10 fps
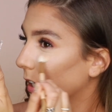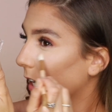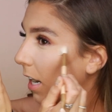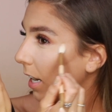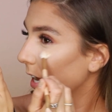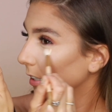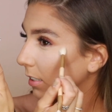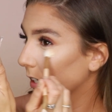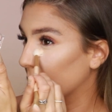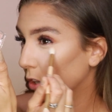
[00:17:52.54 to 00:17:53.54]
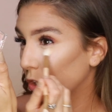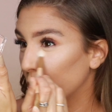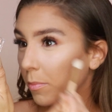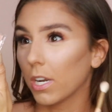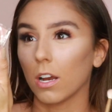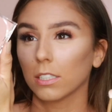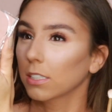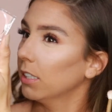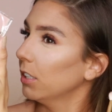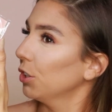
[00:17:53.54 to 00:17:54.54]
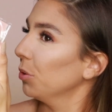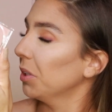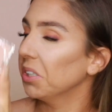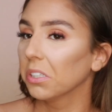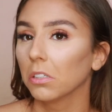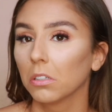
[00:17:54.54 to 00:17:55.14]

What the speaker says: It kind of has like a luminosity to it.